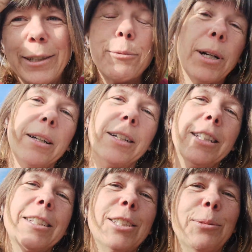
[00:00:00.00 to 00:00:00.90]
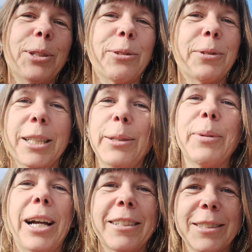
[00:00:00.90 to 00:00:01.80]
Well, unless you want to really
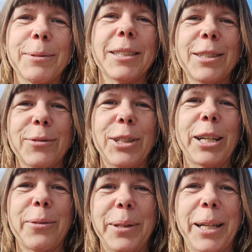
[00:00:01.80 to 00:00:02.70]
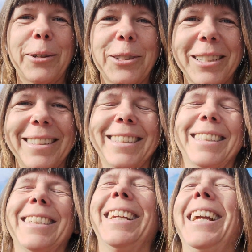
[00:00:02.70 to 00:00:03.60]
practice with this for like 3 hours.
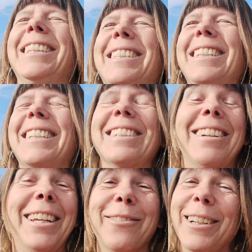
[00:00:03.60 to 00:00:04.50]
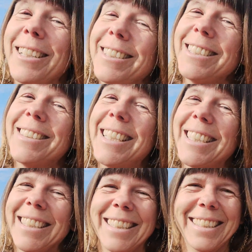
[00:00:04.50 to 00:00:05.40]
It's a great way to do it.
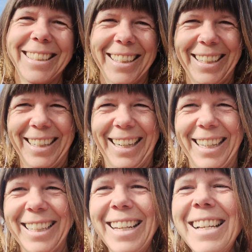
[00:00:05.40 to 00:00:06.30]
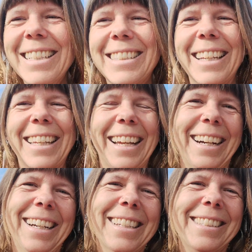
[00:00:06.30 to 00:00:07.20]
All right. Take care.
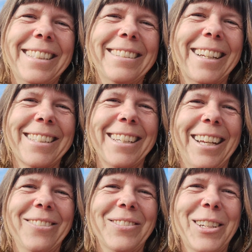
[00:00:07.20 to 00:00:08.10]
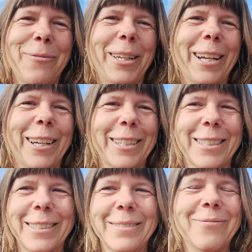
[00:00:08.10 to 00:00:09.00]
See you next time. Big hugs.
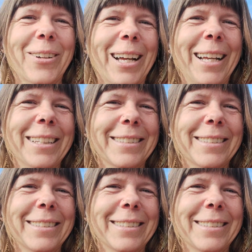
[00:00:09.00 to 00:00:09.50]
Bye.